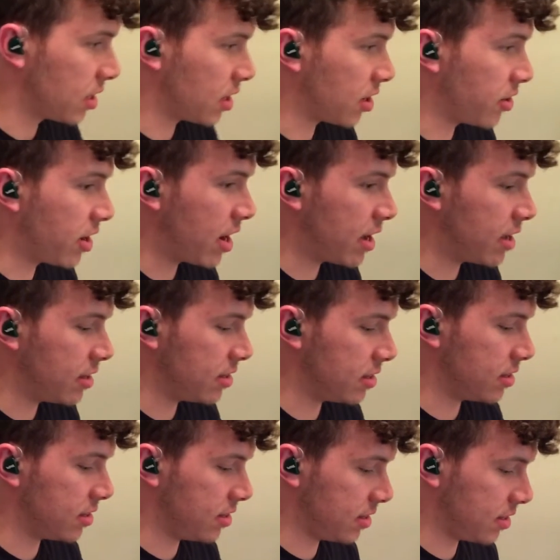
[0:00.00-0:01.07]
All right,
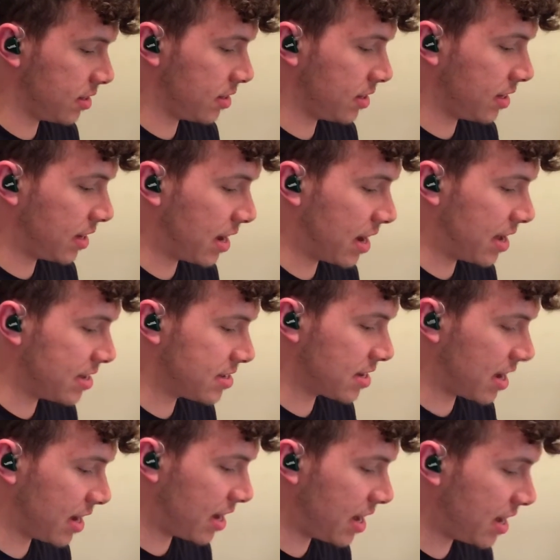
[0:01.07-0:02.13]
guys,
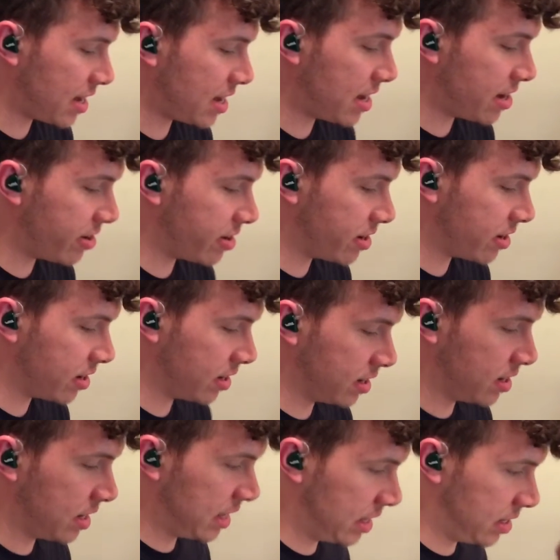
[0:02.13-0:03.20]
I can't hear
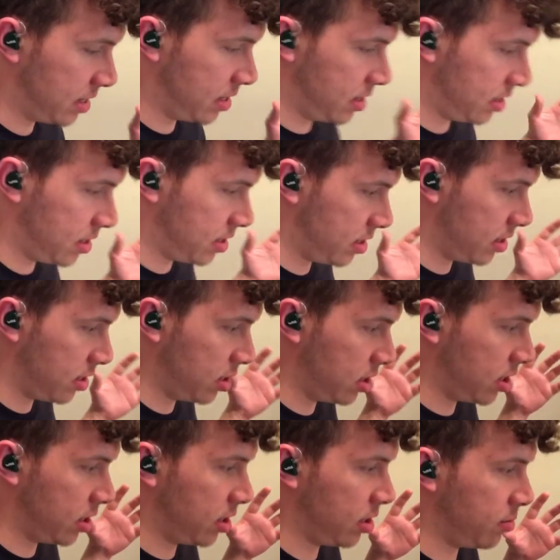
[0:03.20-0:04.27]

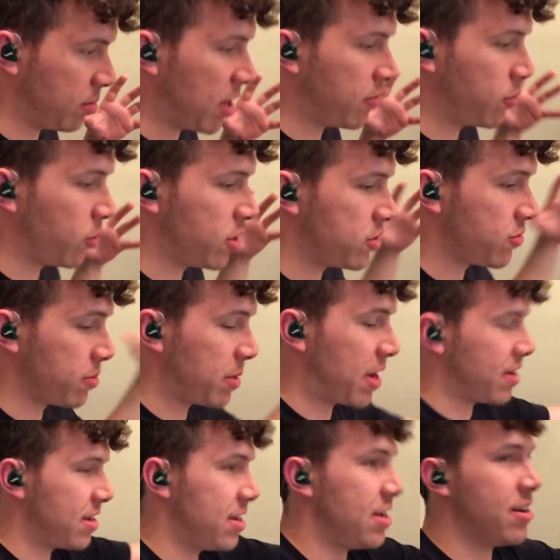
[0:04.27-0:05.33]
my voice from
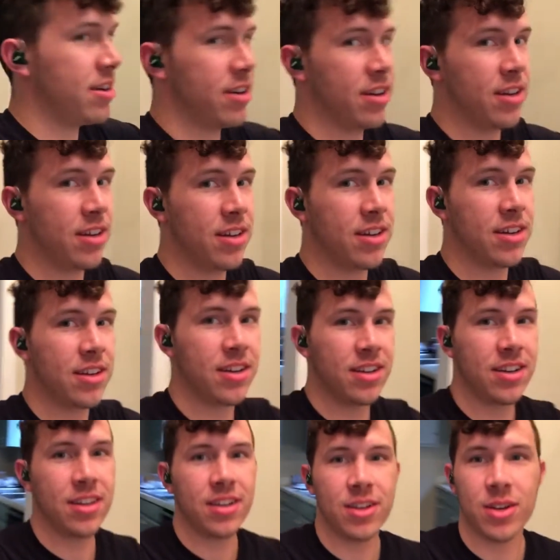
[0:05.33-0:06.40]
out here,
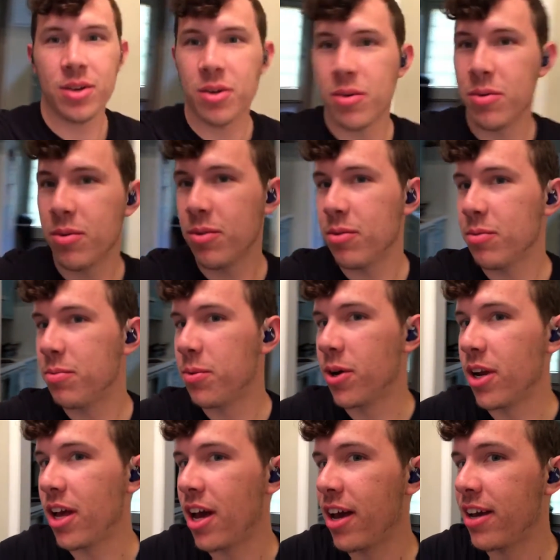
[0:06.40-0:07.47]

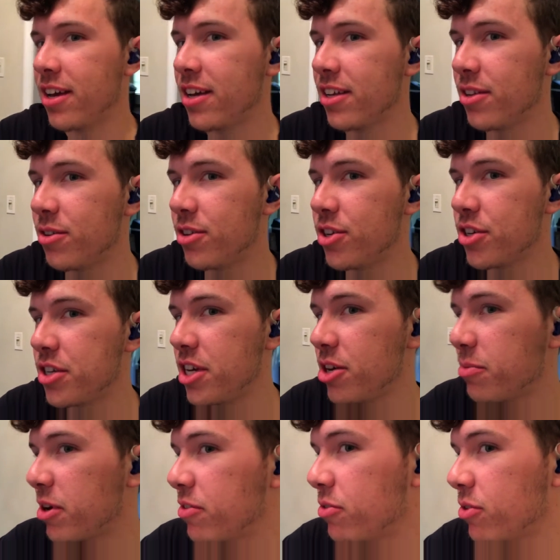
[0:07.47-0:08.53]
but I can just
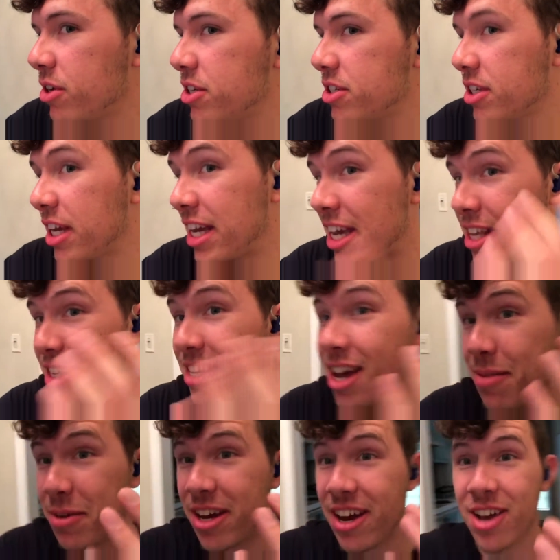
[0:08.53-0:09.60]
hear my voice like
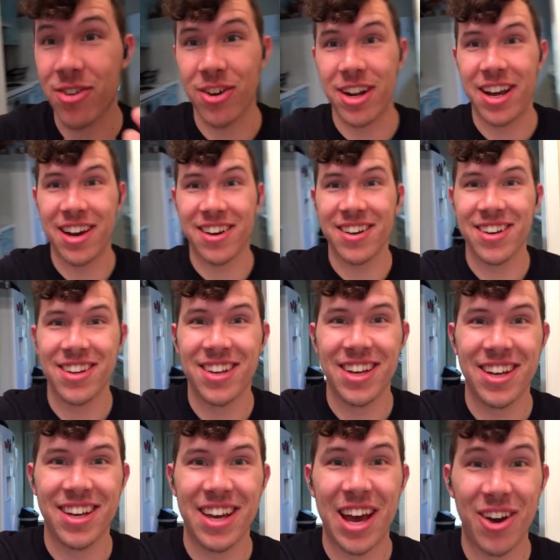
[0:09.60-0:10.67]
inside my head right now.
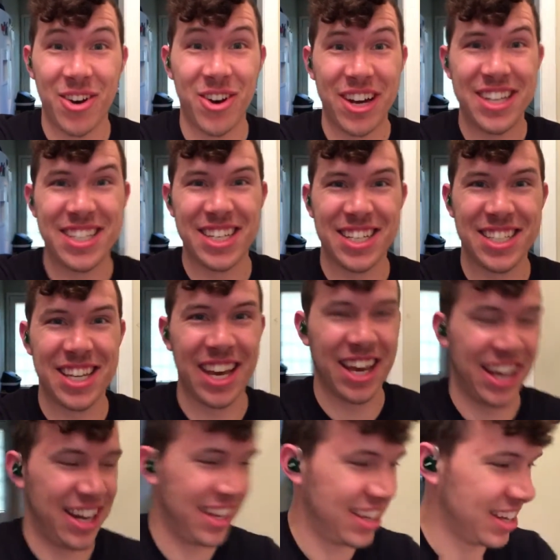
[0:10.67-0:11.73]
How crazy is
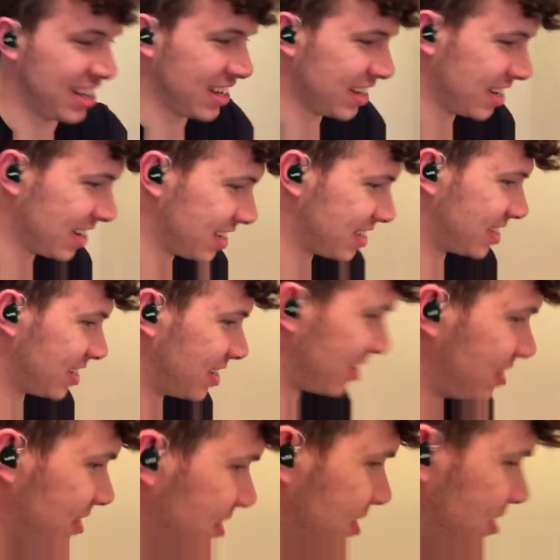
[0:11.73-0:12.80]
that?
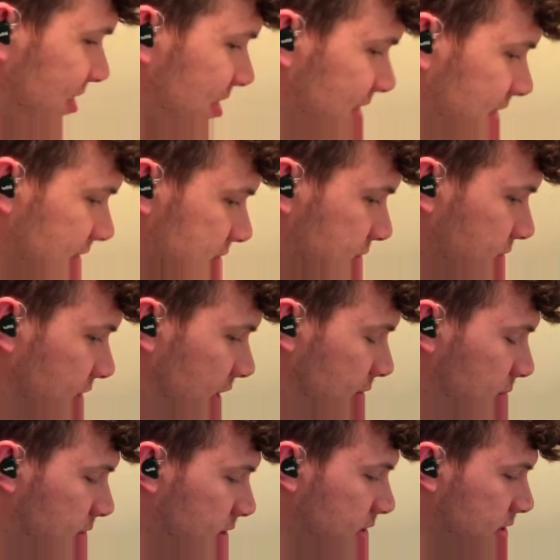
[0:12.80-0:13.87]
So there's the
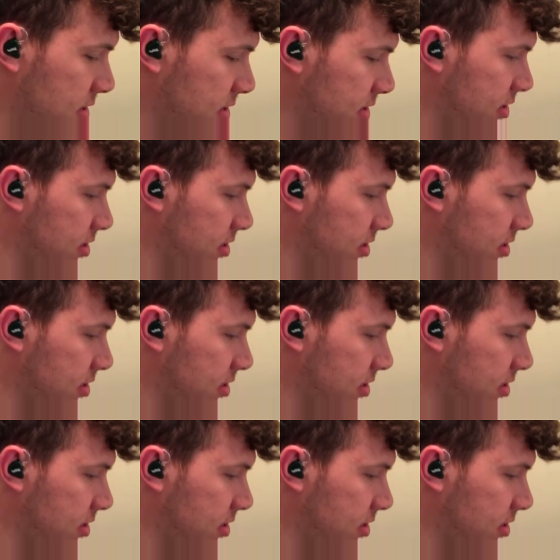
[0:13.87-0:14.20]
right one,